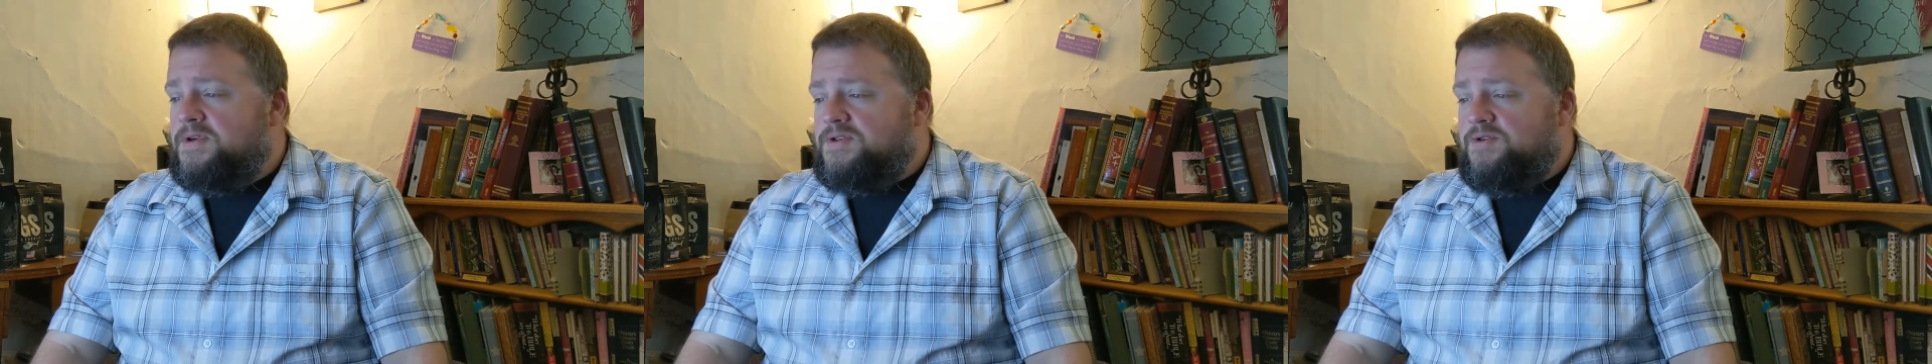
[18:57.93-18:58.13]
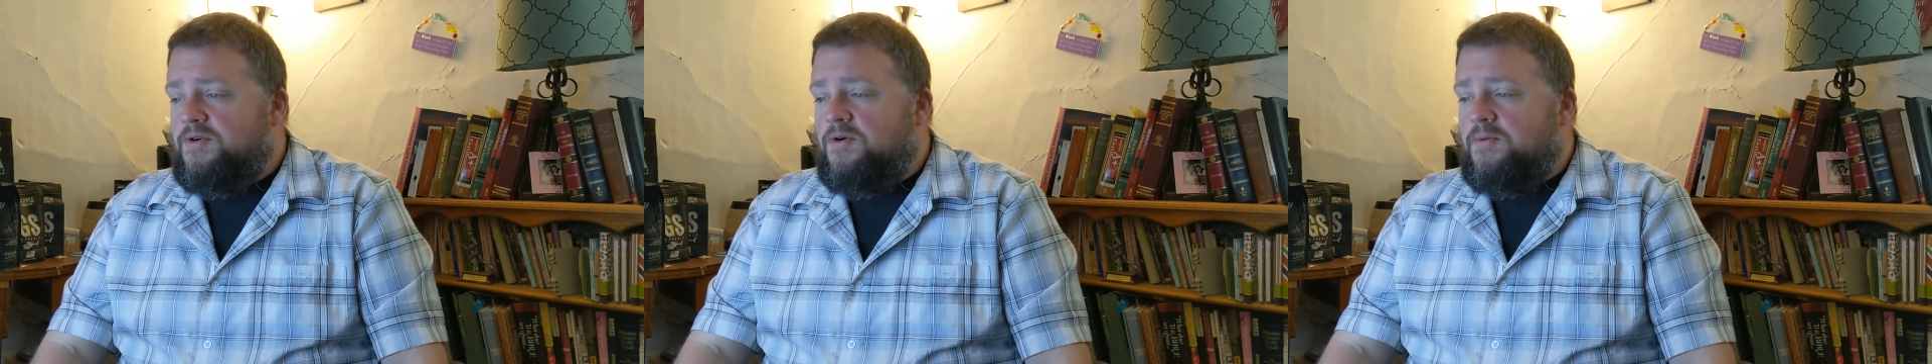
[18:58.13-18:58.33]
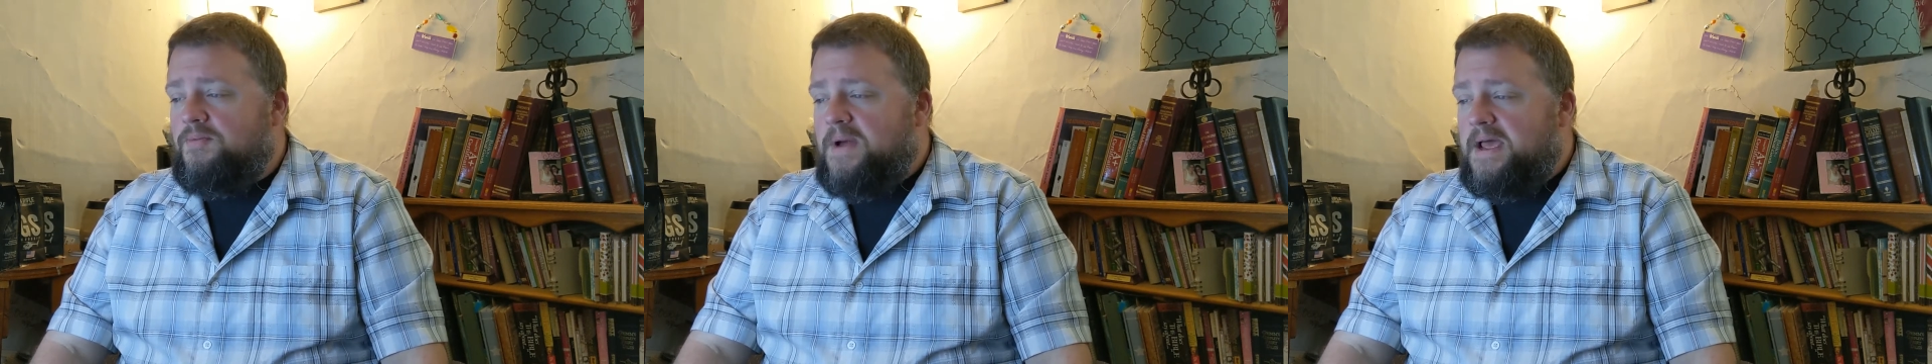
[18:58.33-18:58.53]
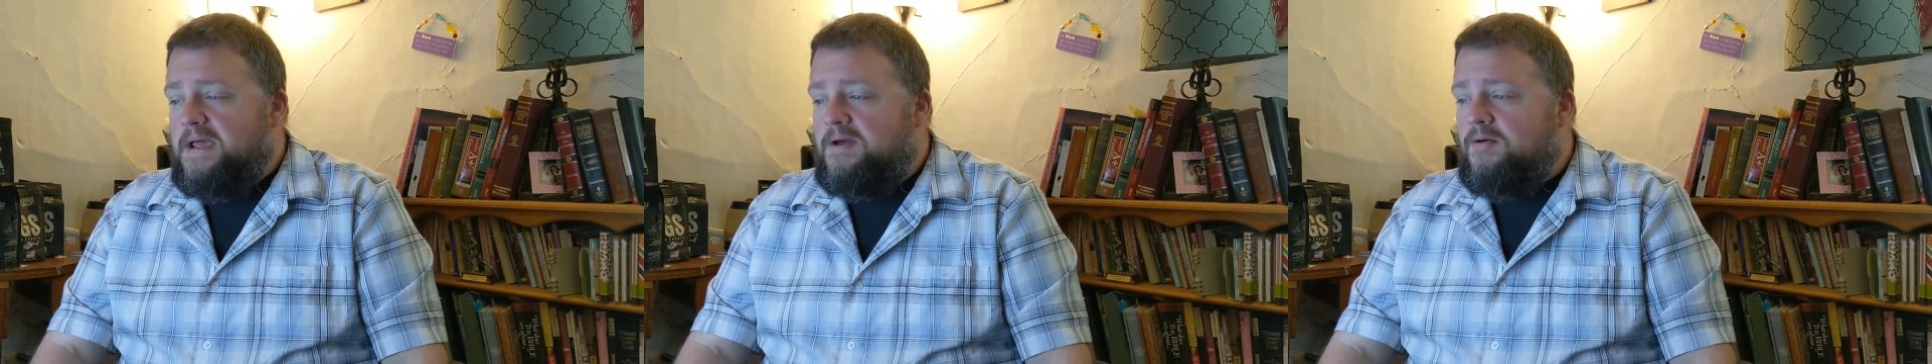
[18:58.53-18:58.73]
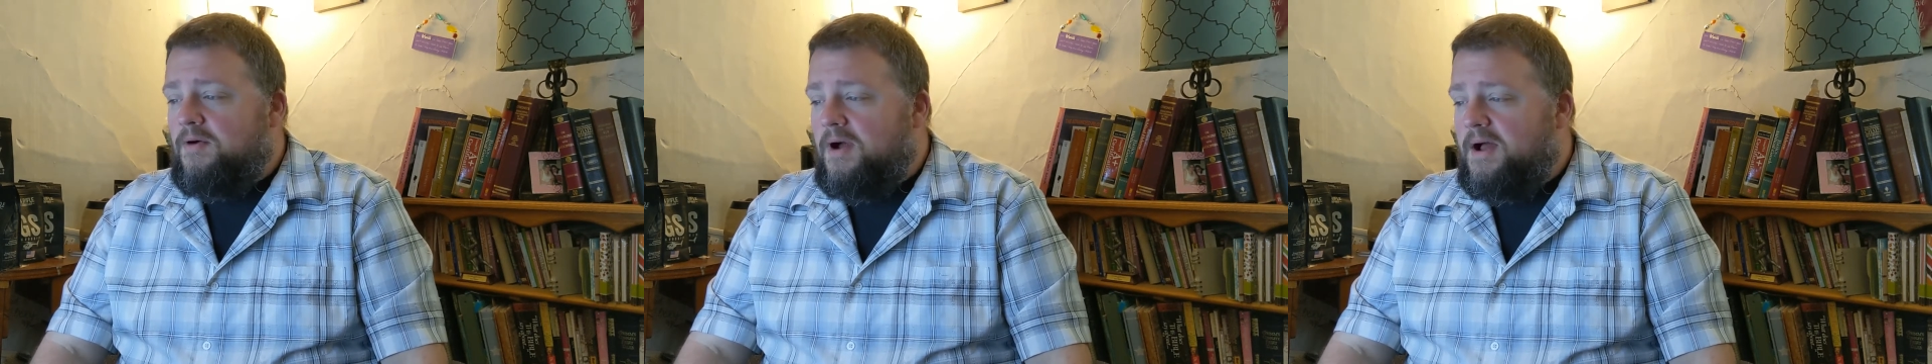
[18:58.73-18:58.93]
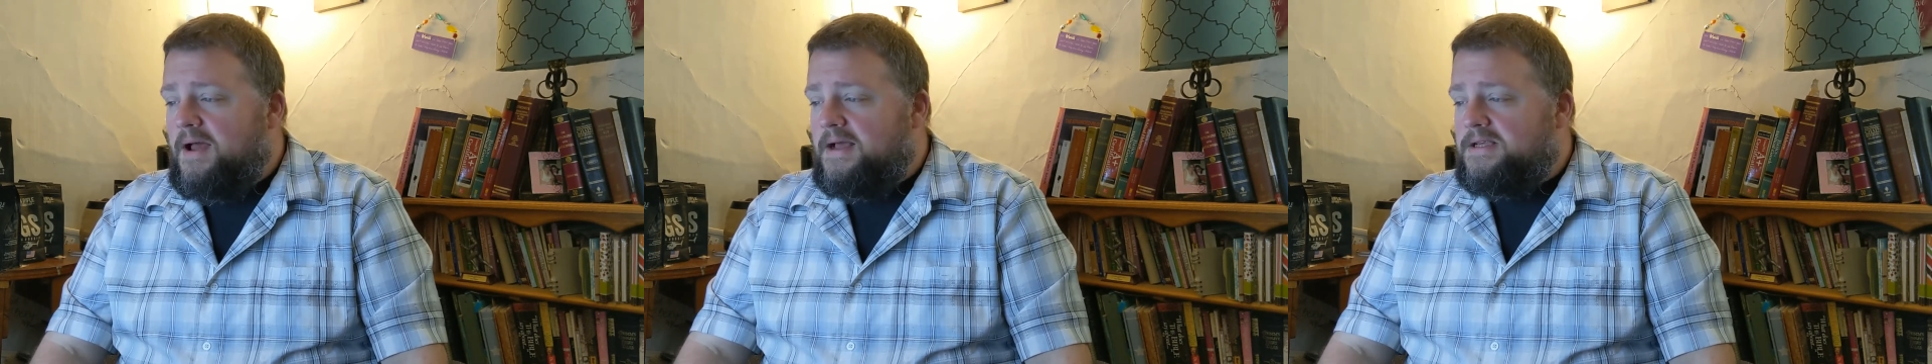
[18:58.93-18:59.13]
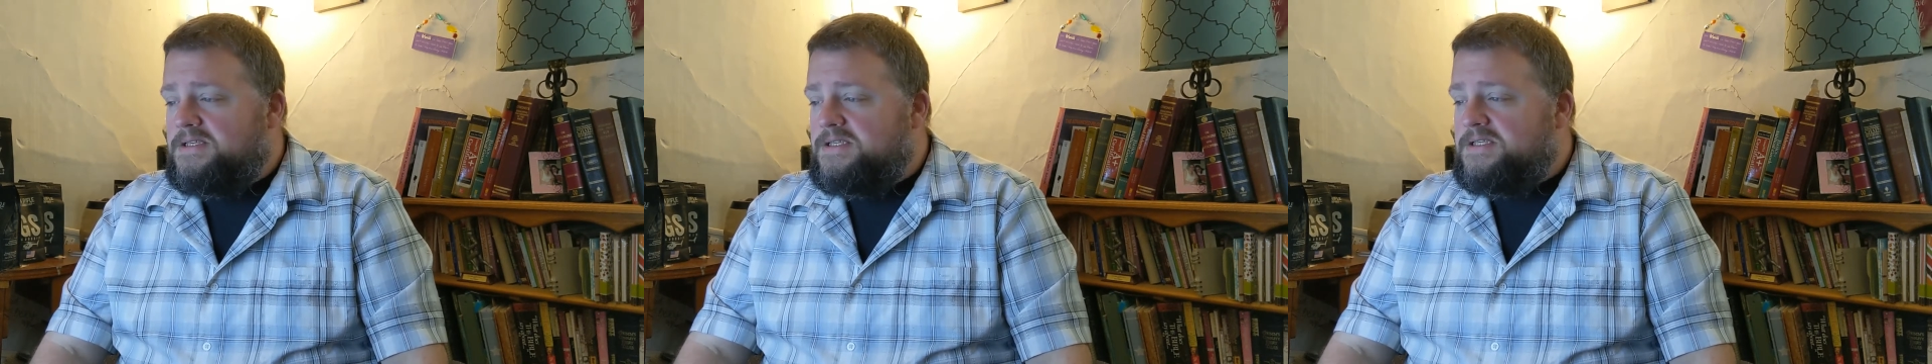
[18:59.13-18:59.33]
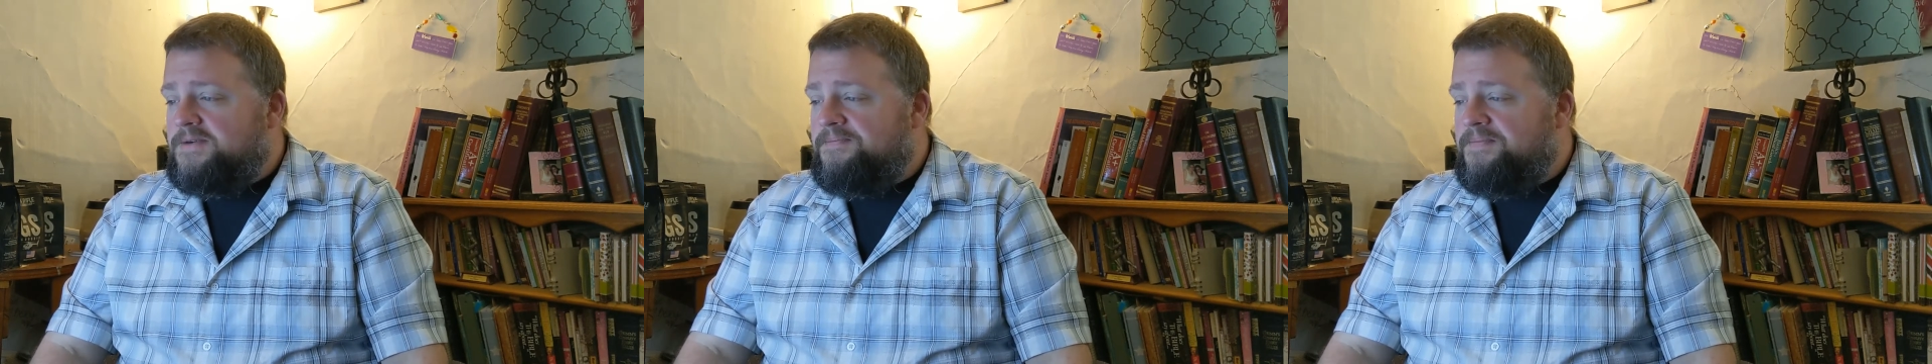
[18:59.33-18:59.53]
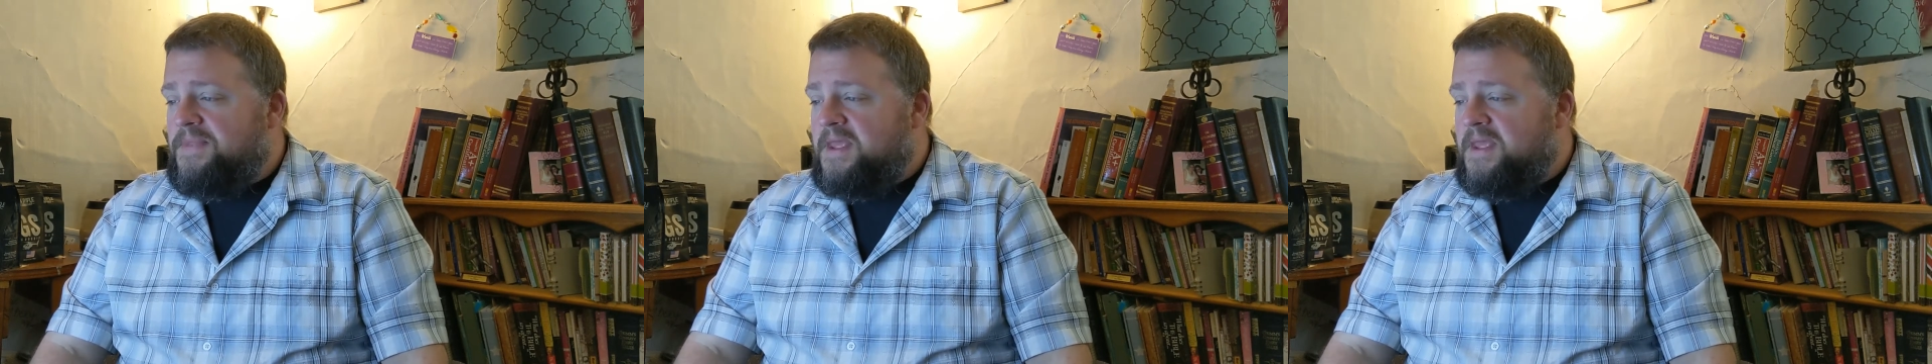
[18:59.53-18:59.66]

to obey Christ,